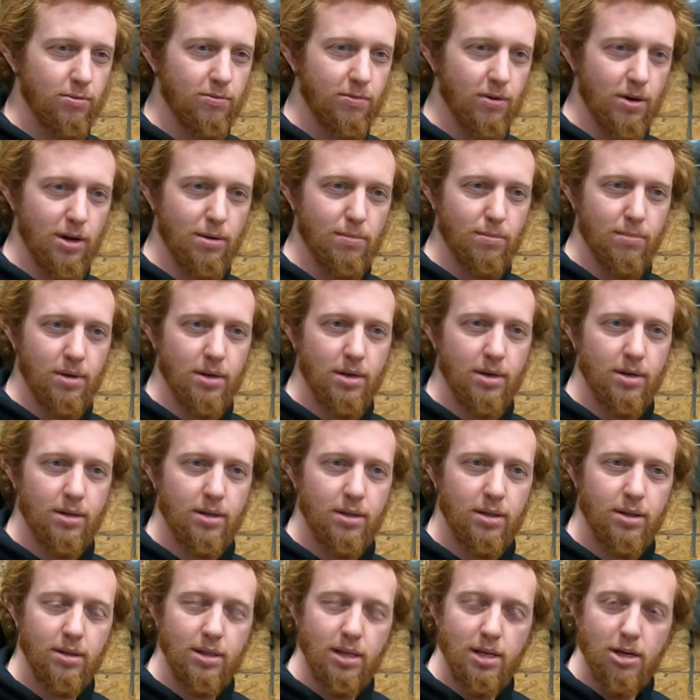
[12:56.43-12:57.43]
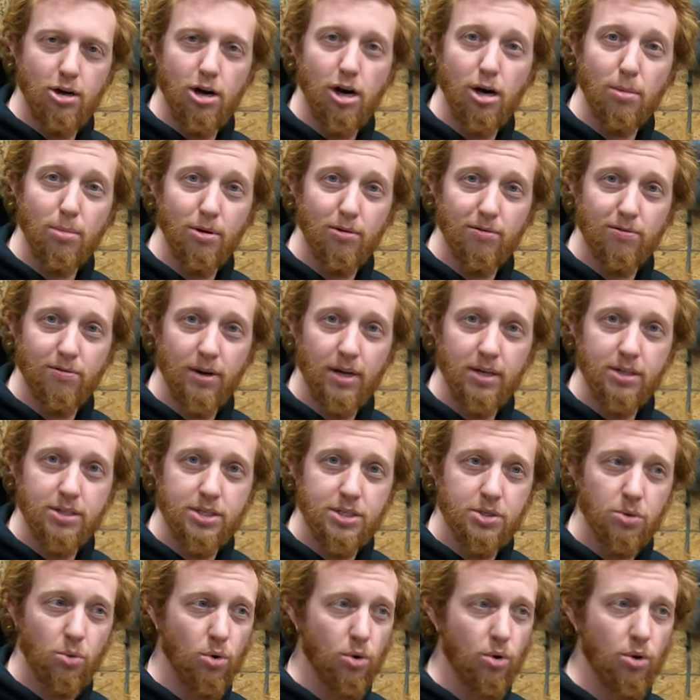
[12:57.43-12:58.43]
from the Harbor Freight
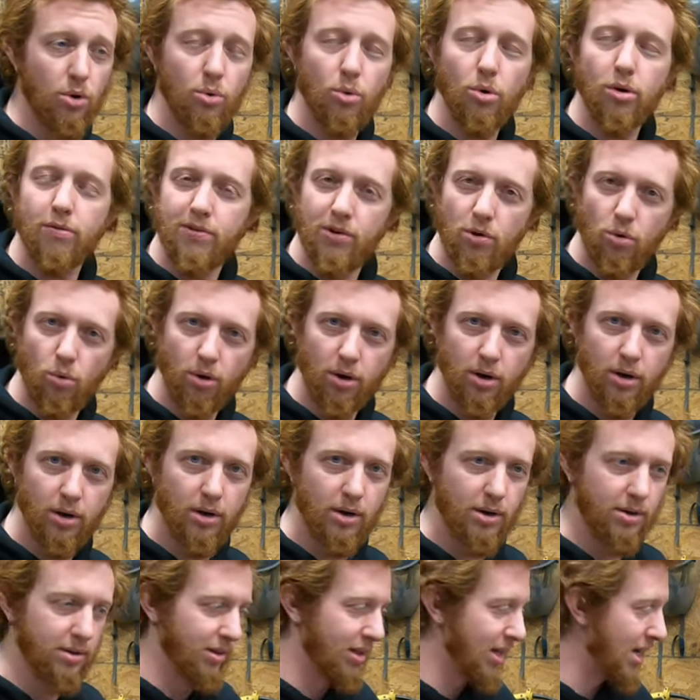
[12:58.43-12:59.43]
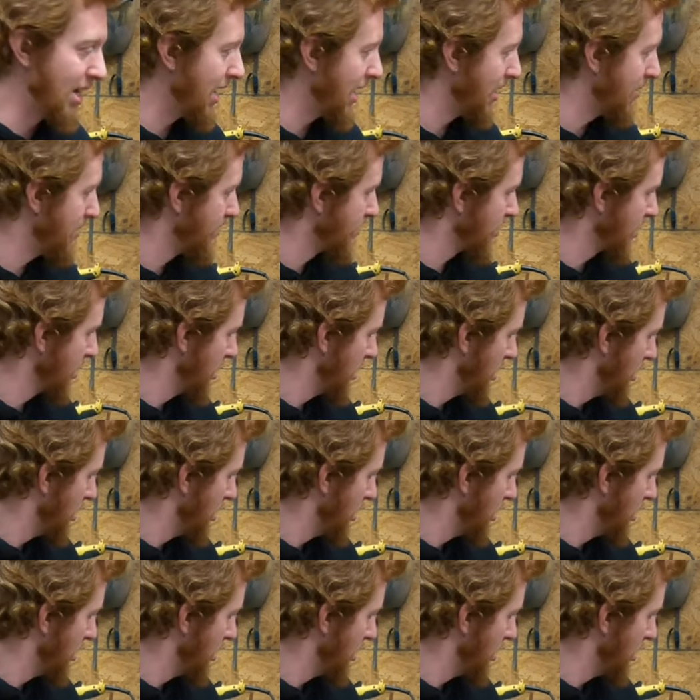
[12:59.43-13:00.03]
store or if you order it online.